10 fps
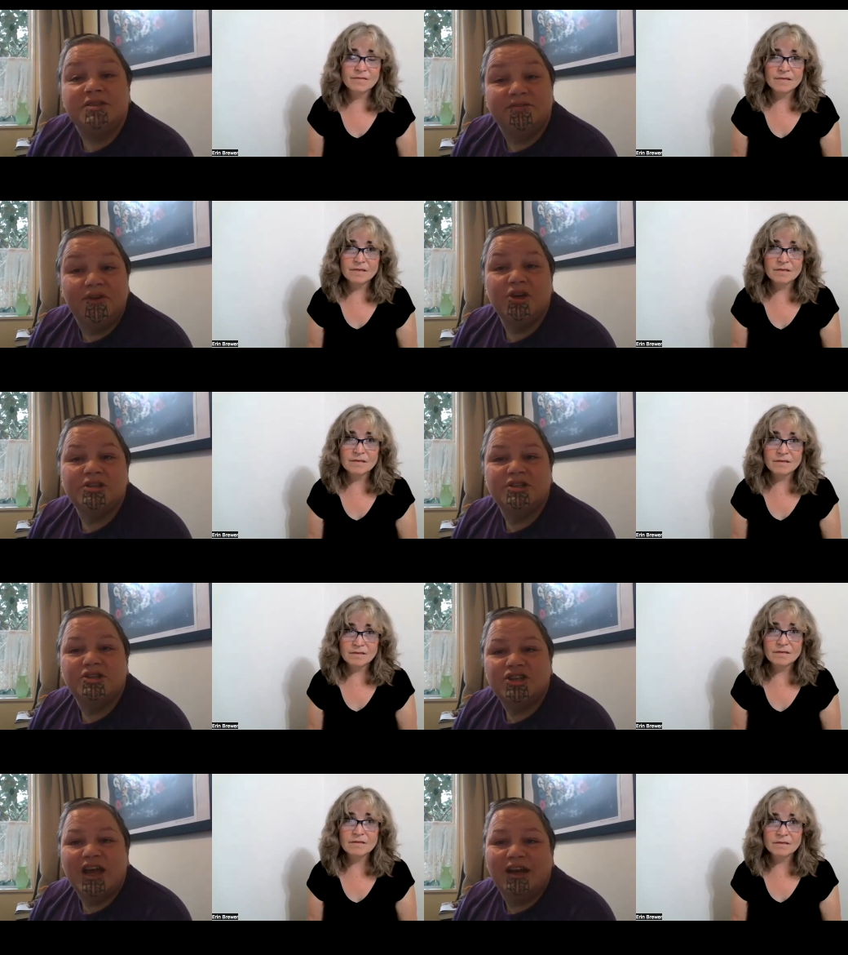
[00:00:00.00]
Speaker 1: the Ferguson
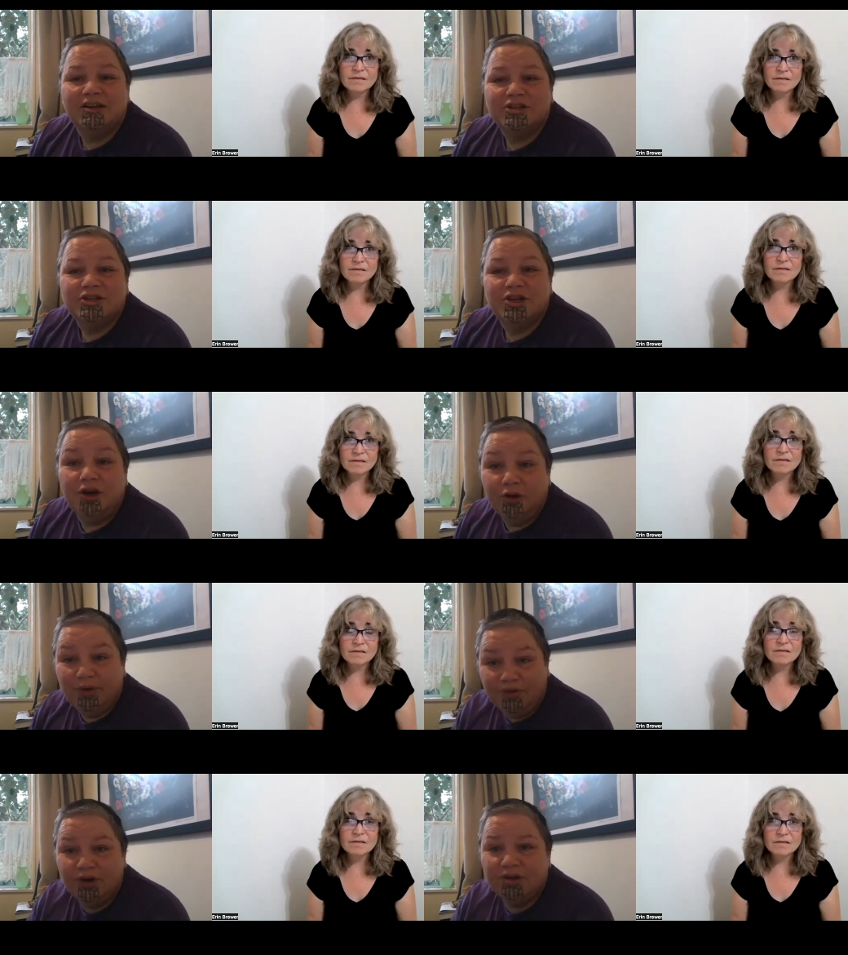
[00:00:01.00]
Challenge. You know, we've
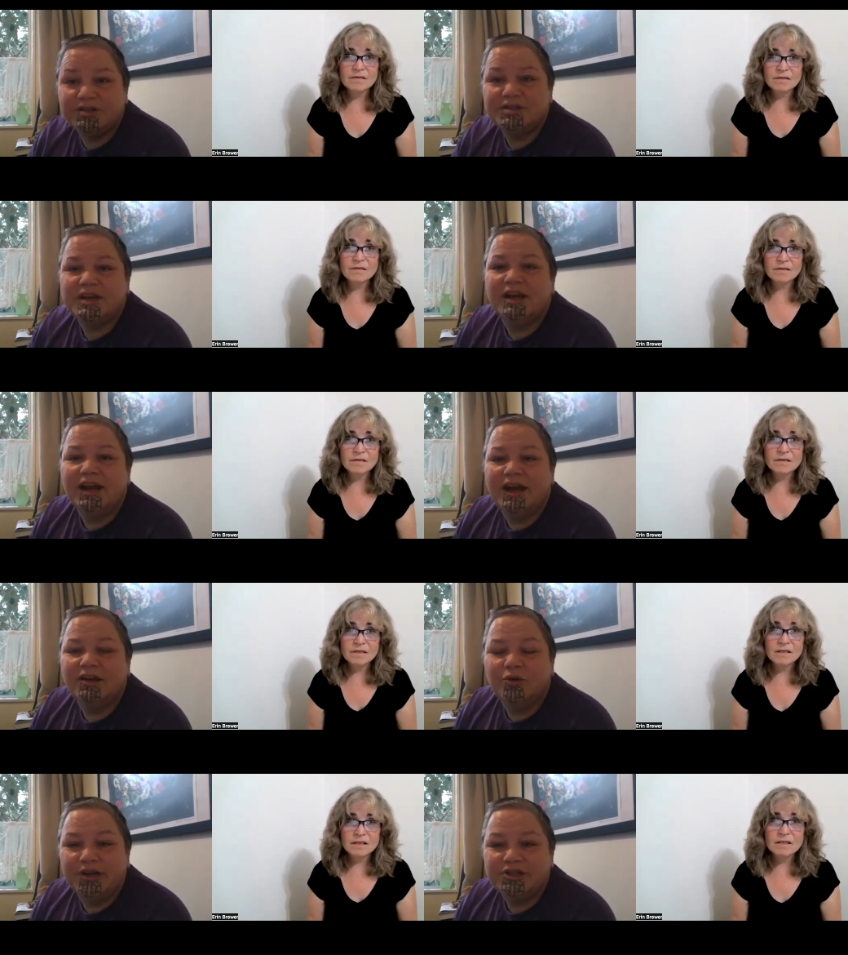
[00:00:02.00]
heard of the Staniland
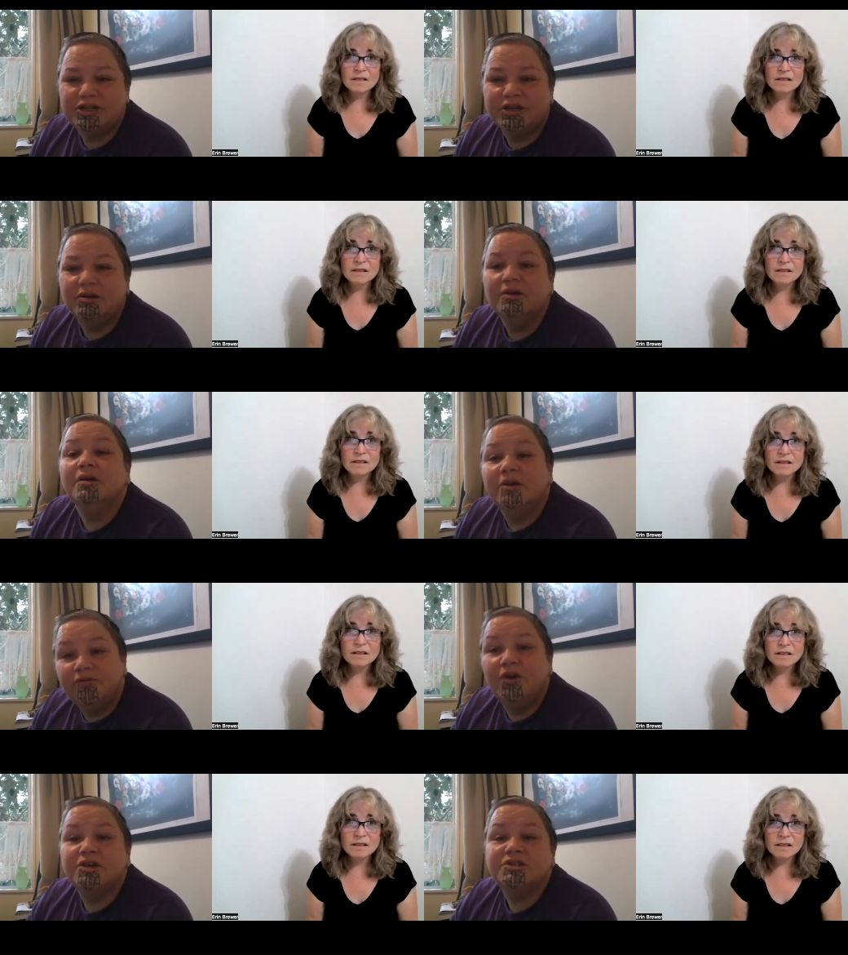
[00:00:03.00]
question.
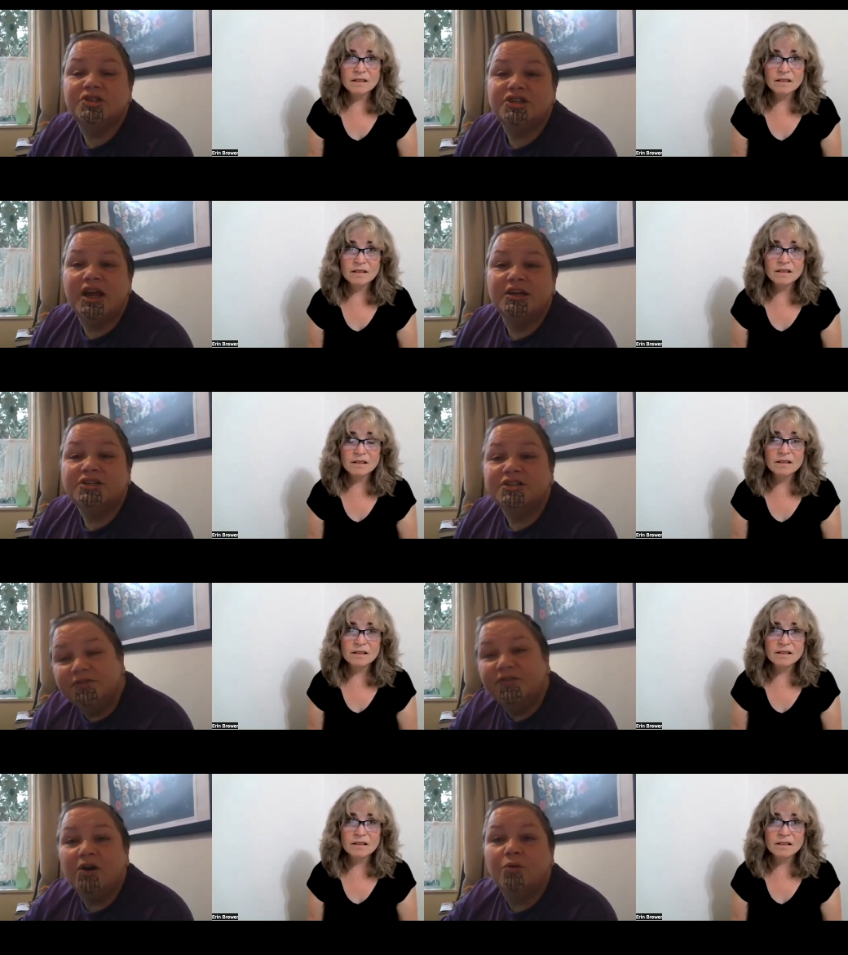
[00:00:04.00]
Ferguson Challenge is
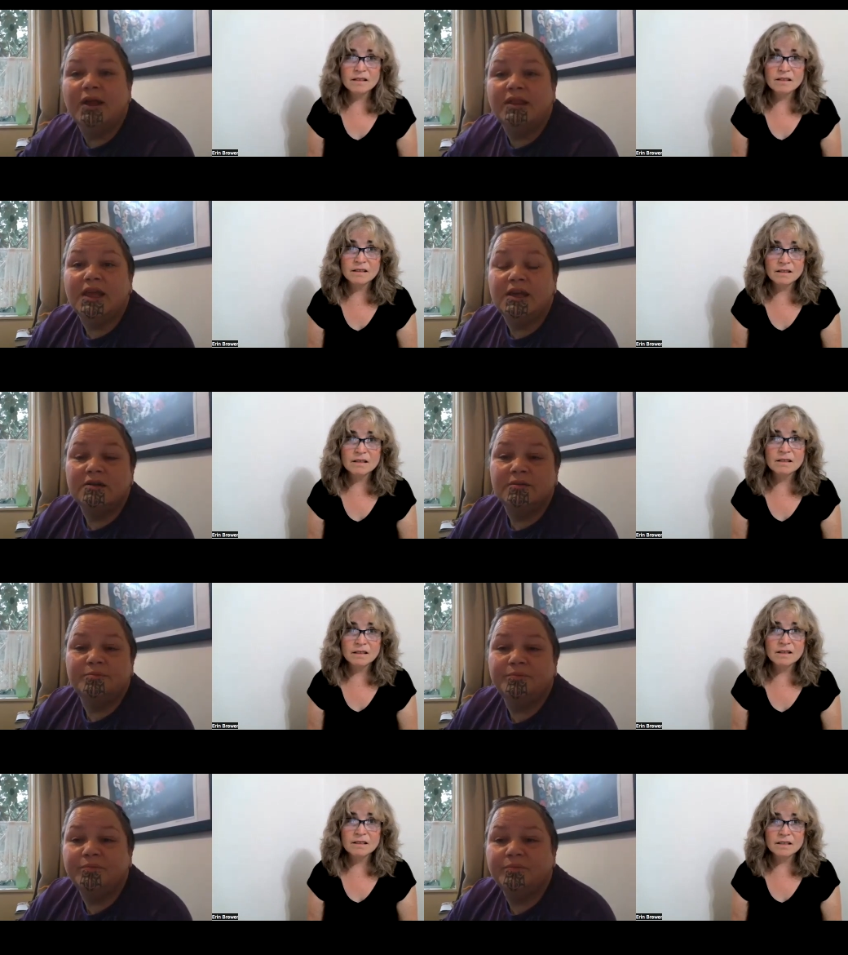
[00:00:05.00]
fuck one men.
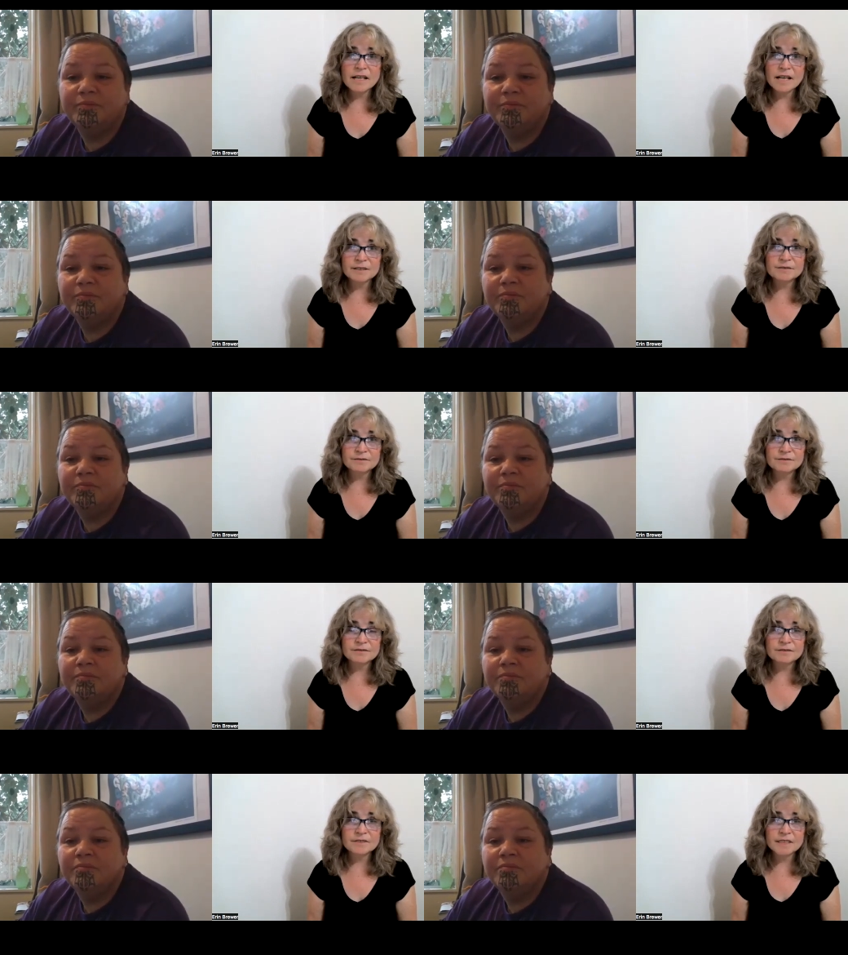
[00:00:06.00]
Speaker 2: Yeah.
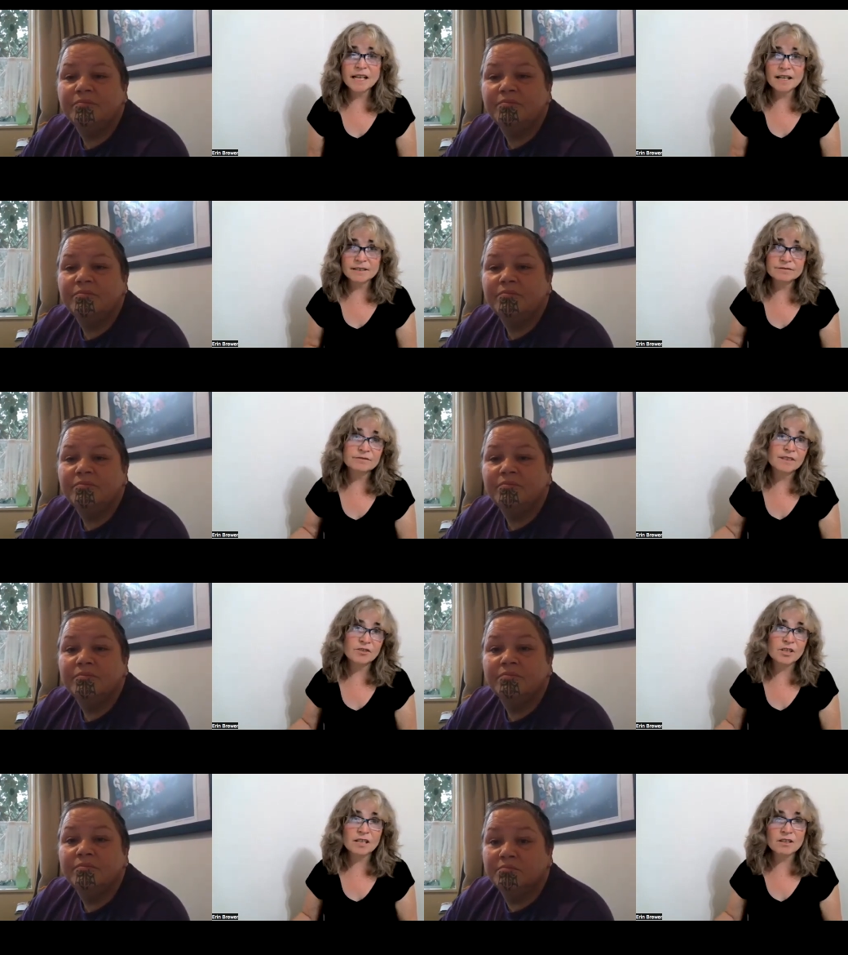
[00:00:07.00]
Yeah.
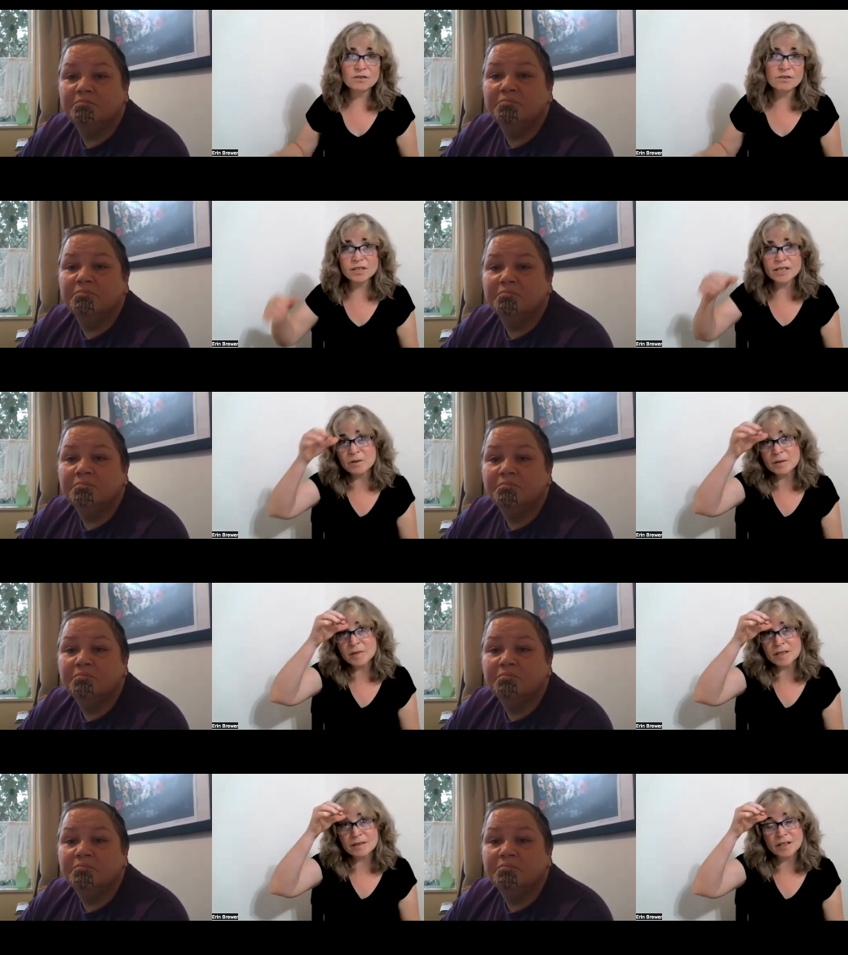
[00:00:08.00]
If you think they're really
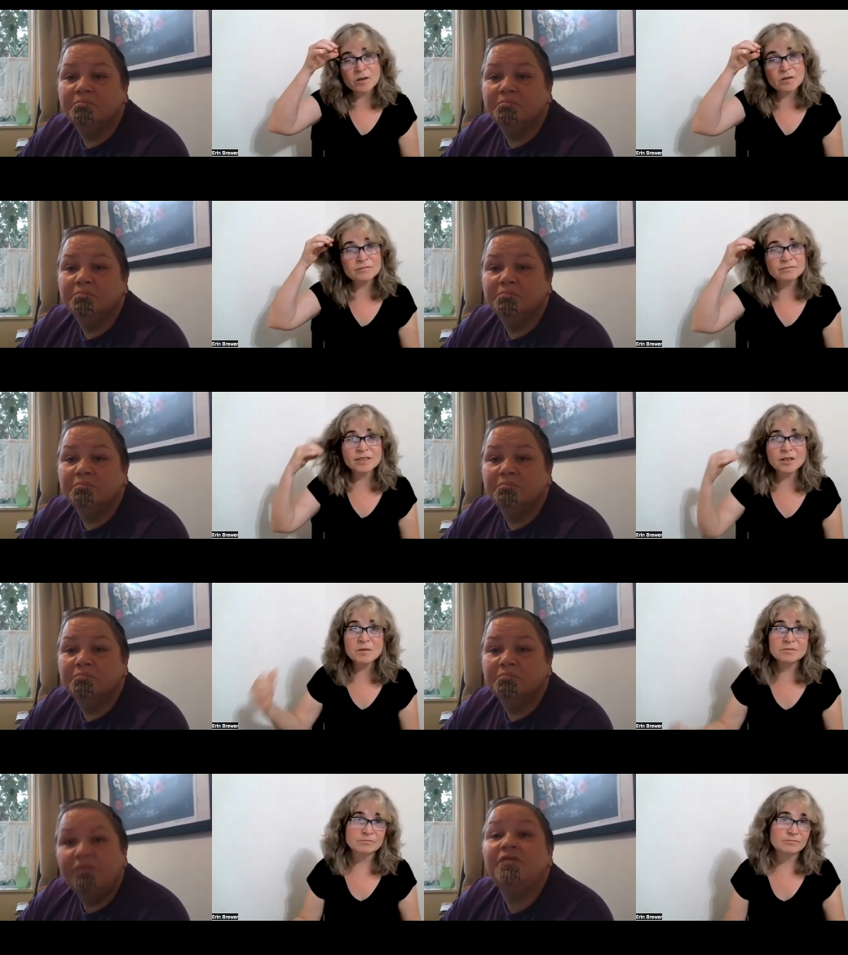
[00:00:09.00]
women, go,
Speaker 1: go.
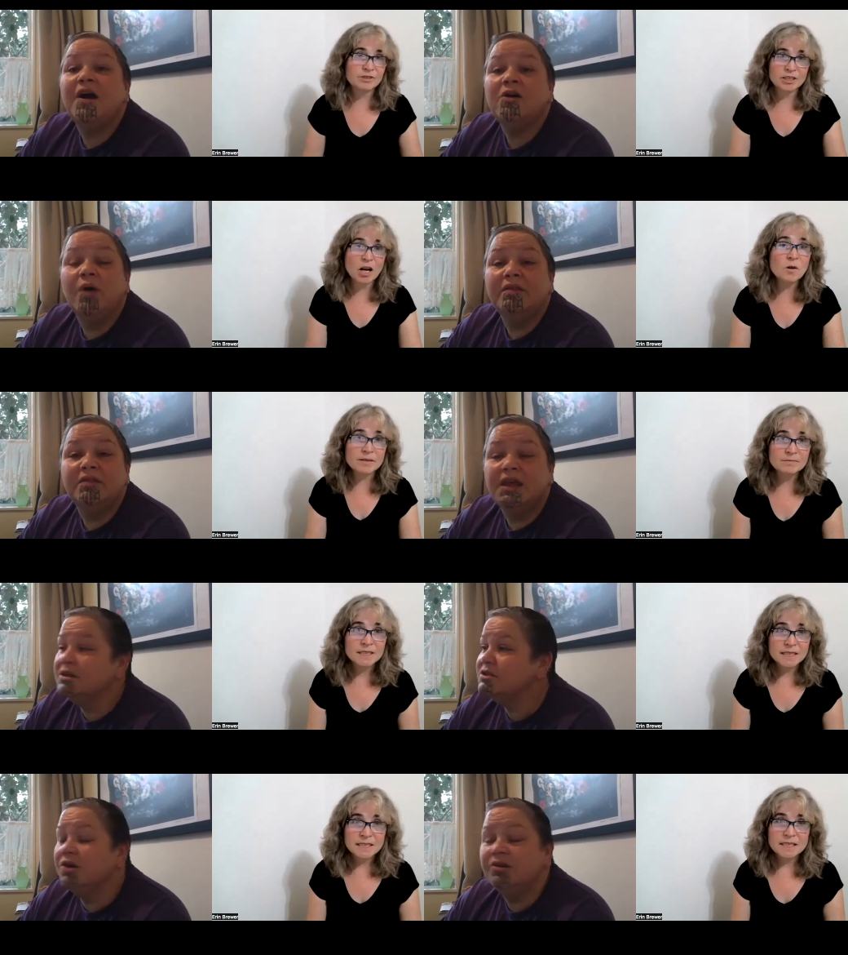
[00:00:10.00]
fuck one go. men.
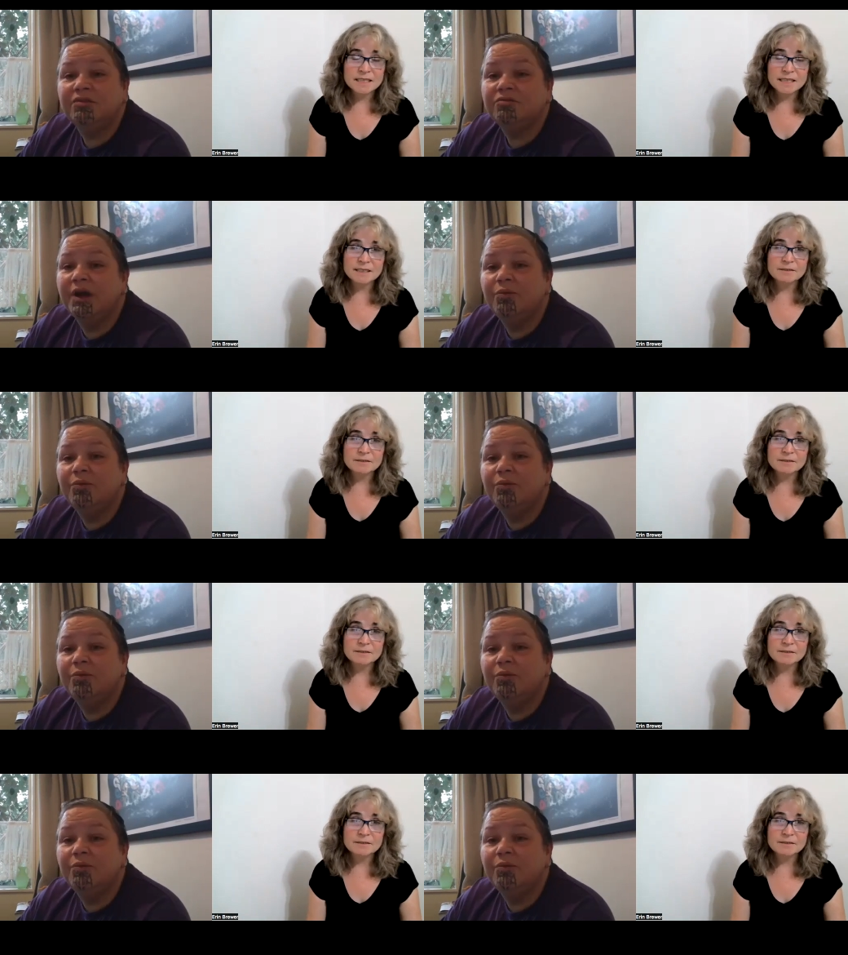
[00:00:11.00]
It's only three